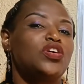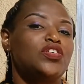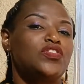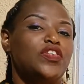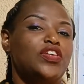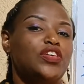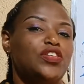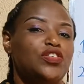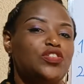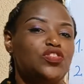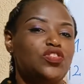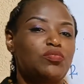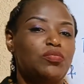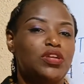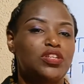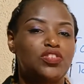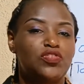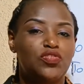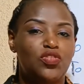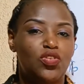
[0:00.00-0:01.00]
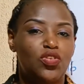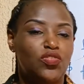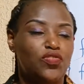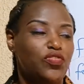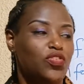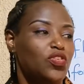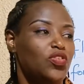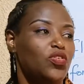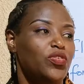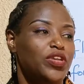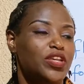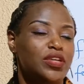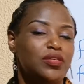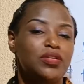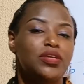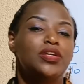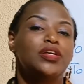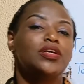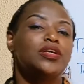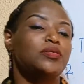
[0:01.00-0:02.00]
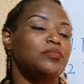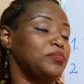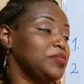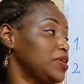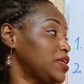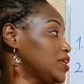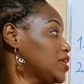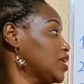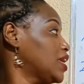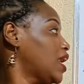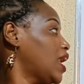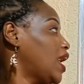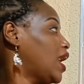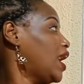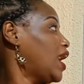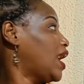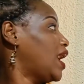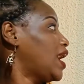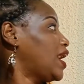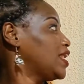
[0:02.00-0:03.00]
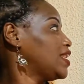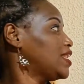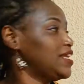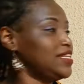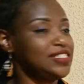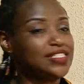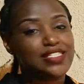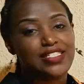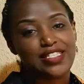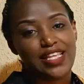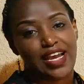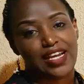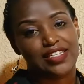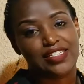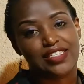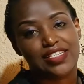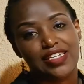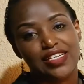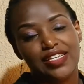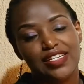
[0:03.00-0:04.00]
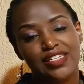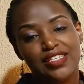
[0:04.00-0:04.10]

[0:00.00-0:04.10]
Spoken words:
Thank you so much for following me. Let's start.